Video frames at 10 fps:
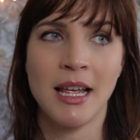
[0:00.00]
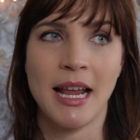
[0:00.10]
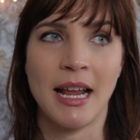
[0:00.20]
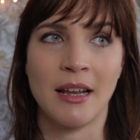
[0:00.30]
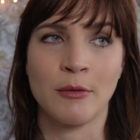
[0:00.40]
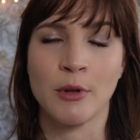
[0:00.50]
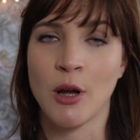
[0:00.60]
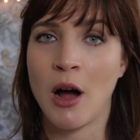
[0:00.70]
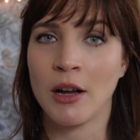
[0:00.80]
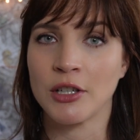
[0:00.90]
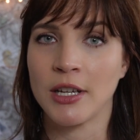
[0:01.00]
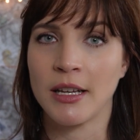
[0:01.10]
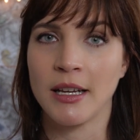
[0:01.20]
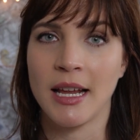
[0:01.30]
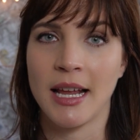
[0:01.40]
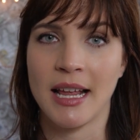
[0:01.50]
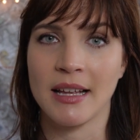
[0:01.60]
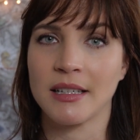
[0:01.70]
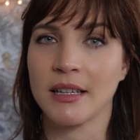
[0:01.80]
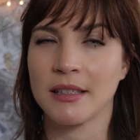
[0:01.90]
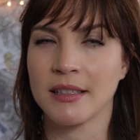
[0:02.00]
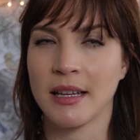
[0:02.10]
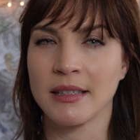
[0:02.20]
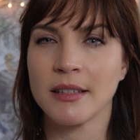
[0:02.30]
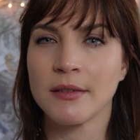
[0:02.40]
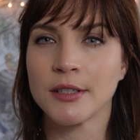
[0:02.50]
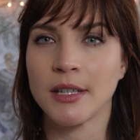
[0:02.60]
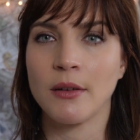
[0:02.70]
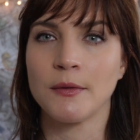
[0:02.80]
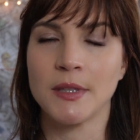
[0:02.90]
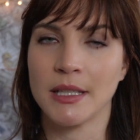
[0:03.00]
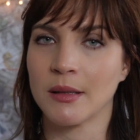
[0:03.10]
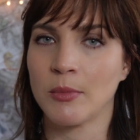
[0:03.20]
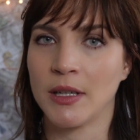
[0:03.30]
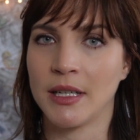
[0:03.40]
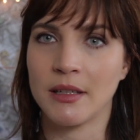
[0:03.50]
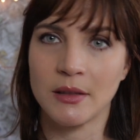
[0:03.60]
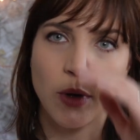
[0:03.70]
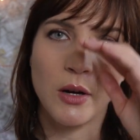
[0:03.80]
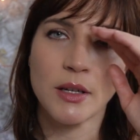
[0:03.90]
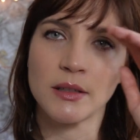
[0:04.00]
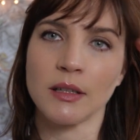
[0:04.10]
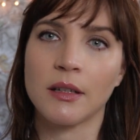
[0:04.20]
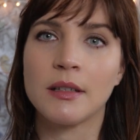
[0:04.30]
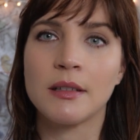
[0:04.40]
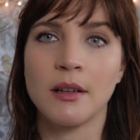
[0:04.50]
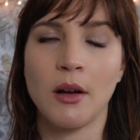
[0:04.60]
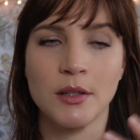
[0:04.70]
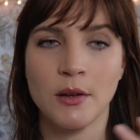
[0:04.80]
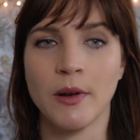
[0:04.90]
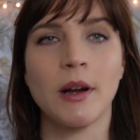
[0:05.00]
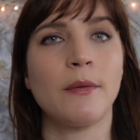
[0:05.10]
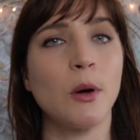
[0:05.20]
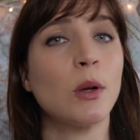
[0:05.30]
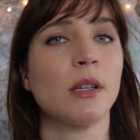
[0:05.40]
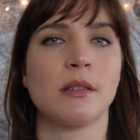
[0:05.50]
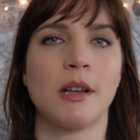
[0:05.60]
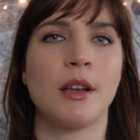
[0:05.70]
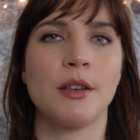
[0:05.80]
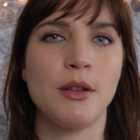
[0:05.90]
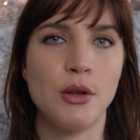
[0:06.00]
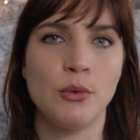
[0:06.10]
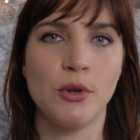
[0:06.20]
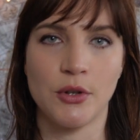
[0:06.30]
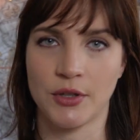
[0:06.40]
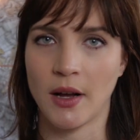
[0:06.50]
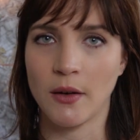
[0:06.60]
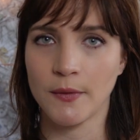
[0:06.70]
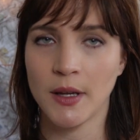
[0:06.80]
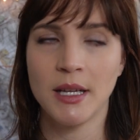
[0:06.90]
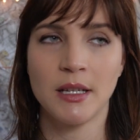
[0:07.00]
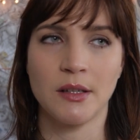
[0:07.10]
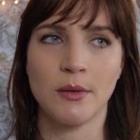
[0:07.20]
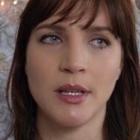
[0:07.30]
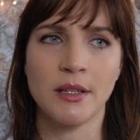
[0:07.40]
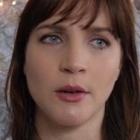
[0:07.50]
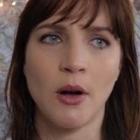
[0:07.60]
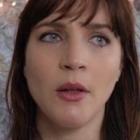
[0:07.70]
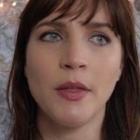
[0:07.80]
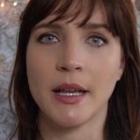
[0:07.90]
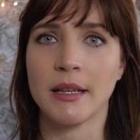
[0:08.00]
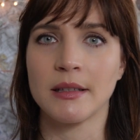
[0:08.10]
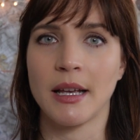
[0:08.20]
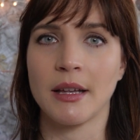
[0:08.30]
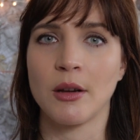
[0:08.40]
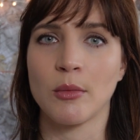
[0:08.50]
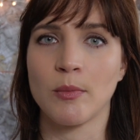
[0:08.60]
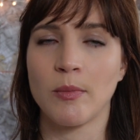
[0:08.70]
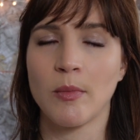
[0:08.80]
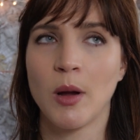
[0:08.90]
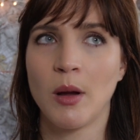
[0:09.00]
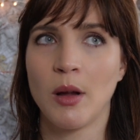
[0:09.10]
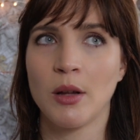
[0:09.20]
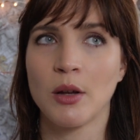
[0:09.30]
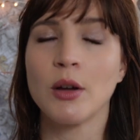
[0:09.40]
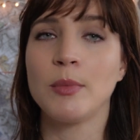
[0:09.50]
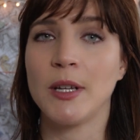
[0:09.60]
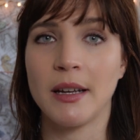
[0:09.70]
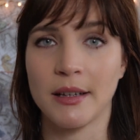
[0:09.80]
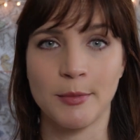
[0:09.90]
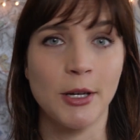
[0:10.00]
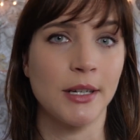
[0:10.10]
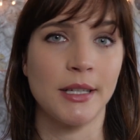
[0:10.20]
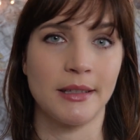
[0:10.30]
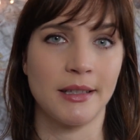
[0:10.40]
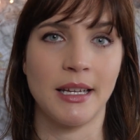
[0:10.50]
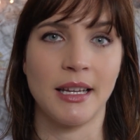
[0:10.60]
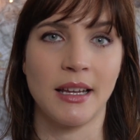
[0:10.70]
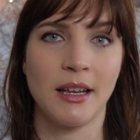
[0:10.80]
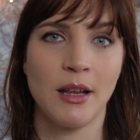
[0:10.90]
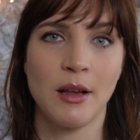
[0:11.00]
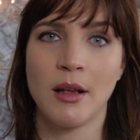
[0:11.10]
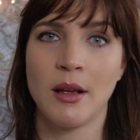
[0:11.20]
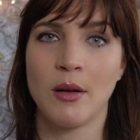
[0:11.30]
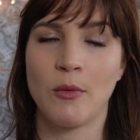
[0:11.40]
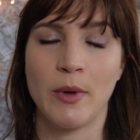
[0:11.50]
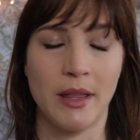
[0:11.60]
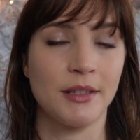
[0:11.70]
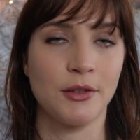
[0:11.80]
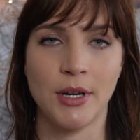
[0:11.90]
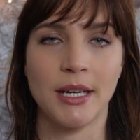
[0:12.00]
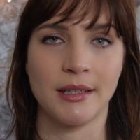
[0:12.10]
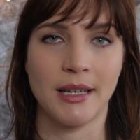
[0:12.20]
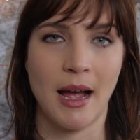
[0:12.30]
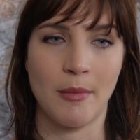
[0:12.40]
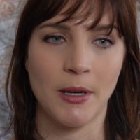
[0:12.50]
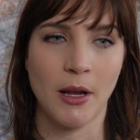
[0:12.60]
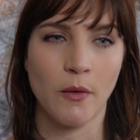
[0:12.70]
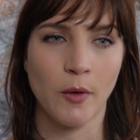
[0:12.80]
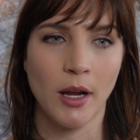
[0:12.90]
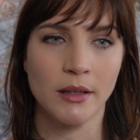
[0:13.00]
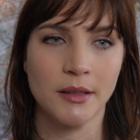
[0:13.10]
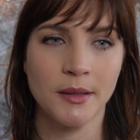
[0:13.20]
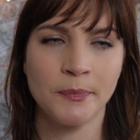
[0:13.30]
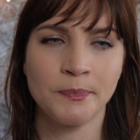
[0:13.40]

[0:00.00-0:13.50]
and with caution, and a sense of self-discipline as well, because it is also very focused on you yourself. So these are all things that you could be experiencing with this transit happening over us.